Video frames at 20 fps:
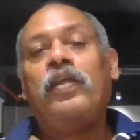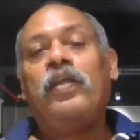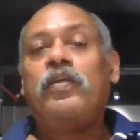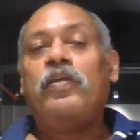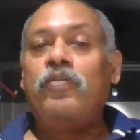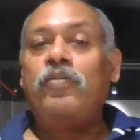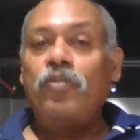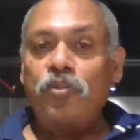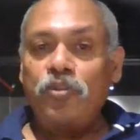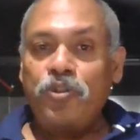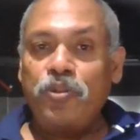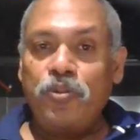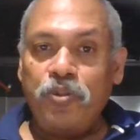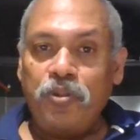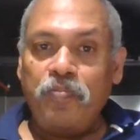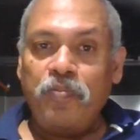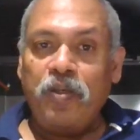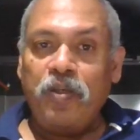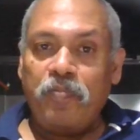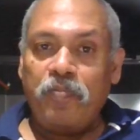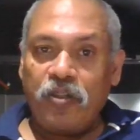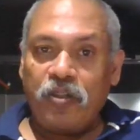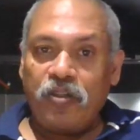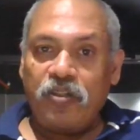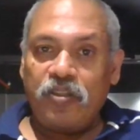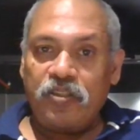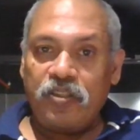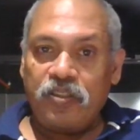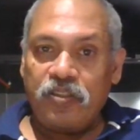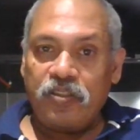Now, don't shoot me
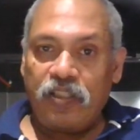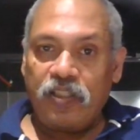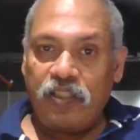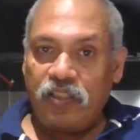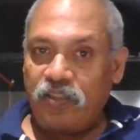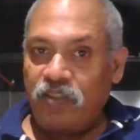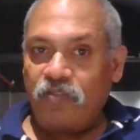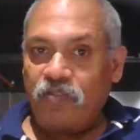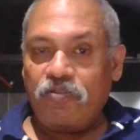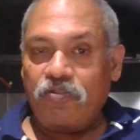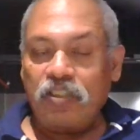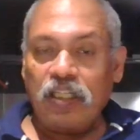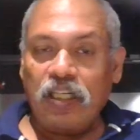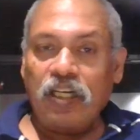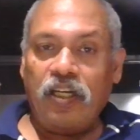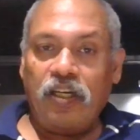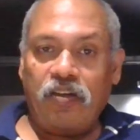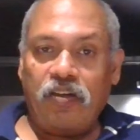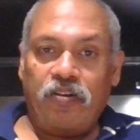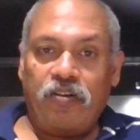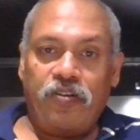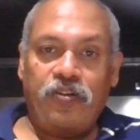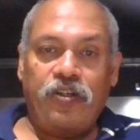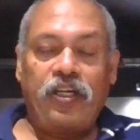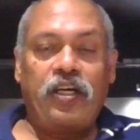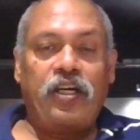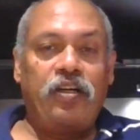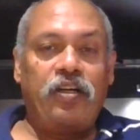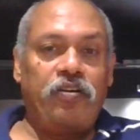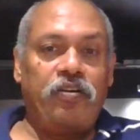because it doesn't work like
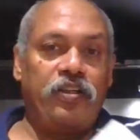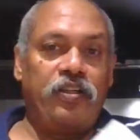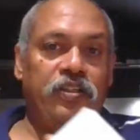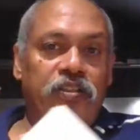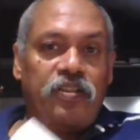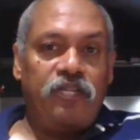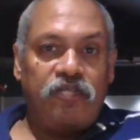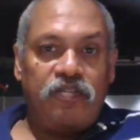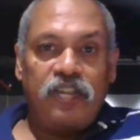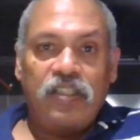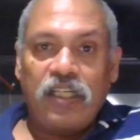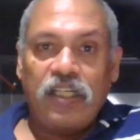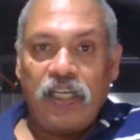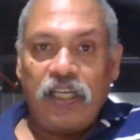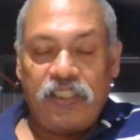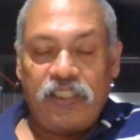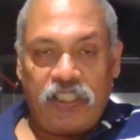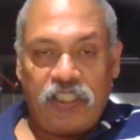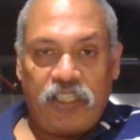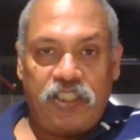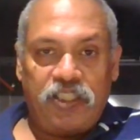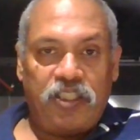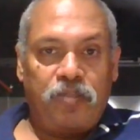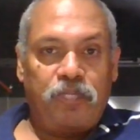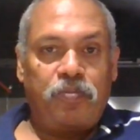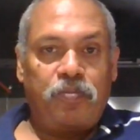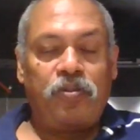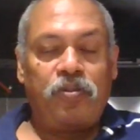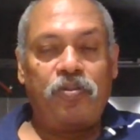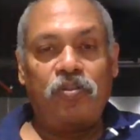AutoCAD, or it doesn't work like
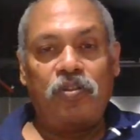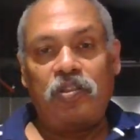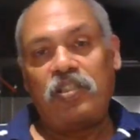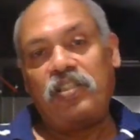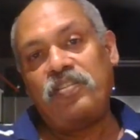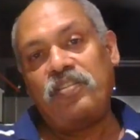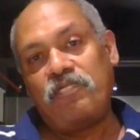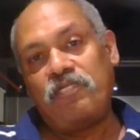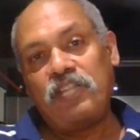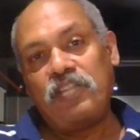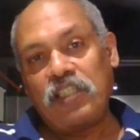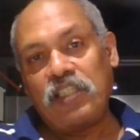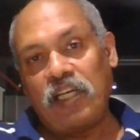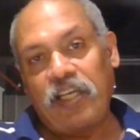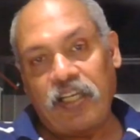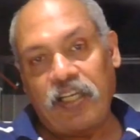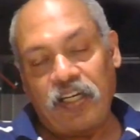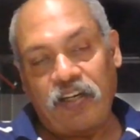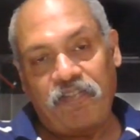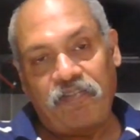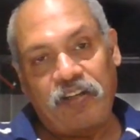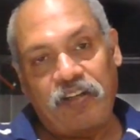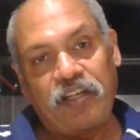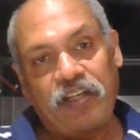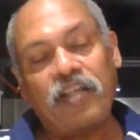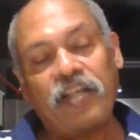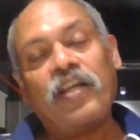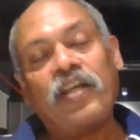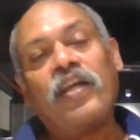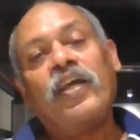SketchUp, or it doesn't work like Revit.
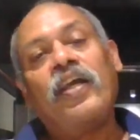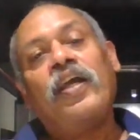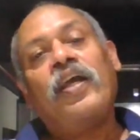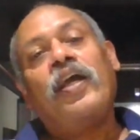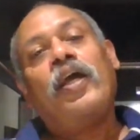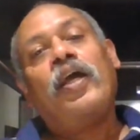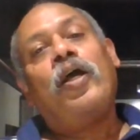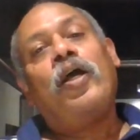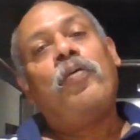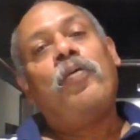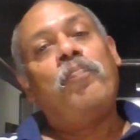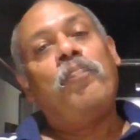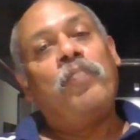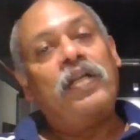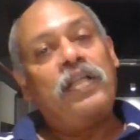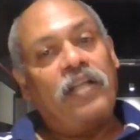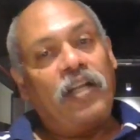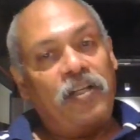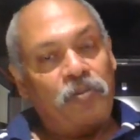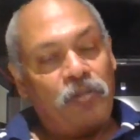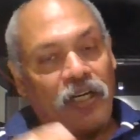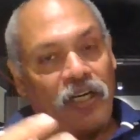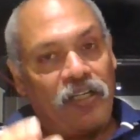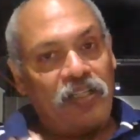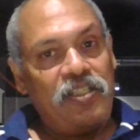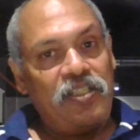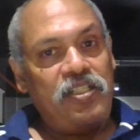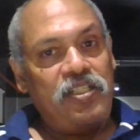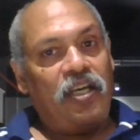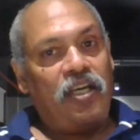But try to
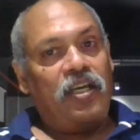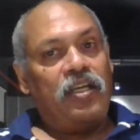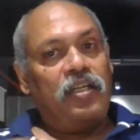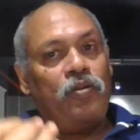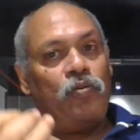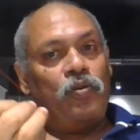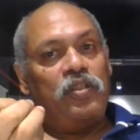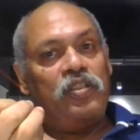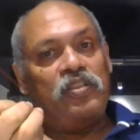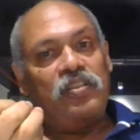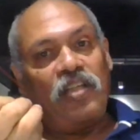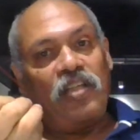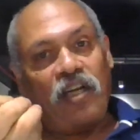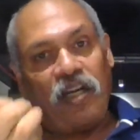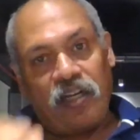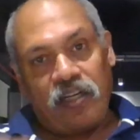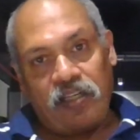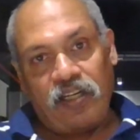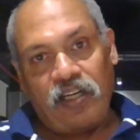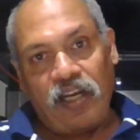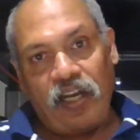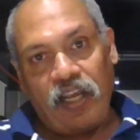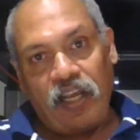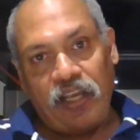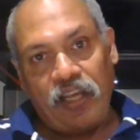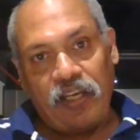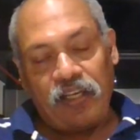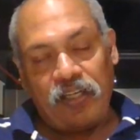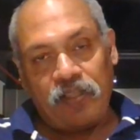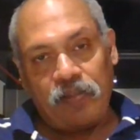understand what is the
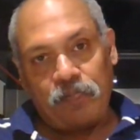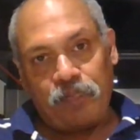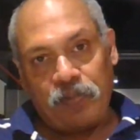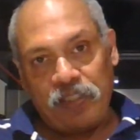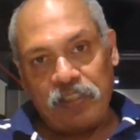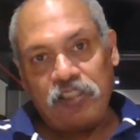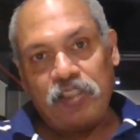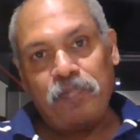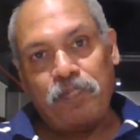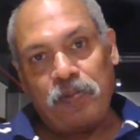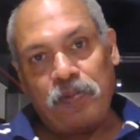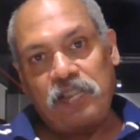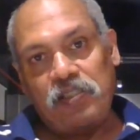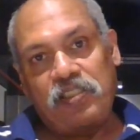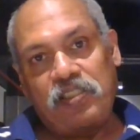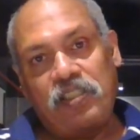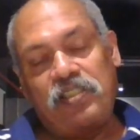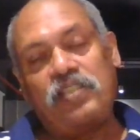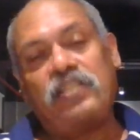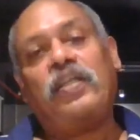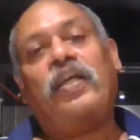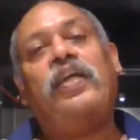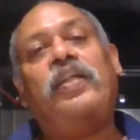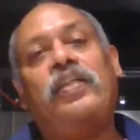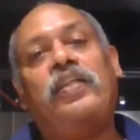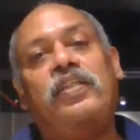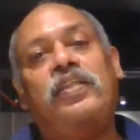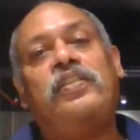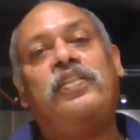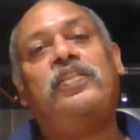underlying principles
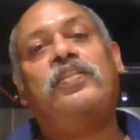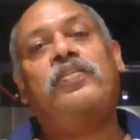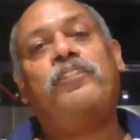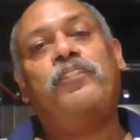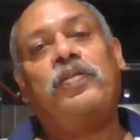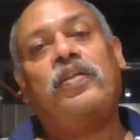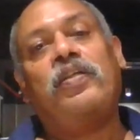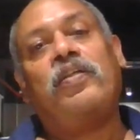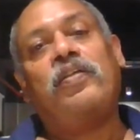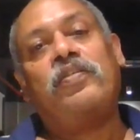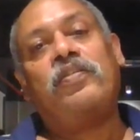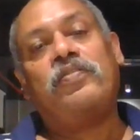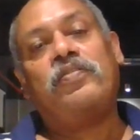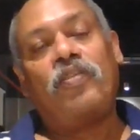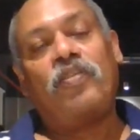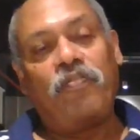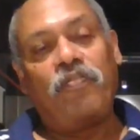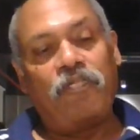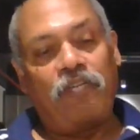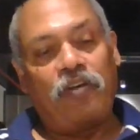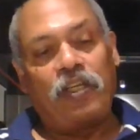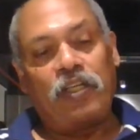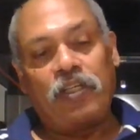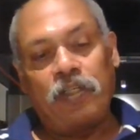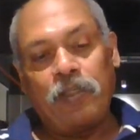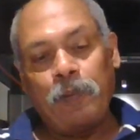inside this particular software.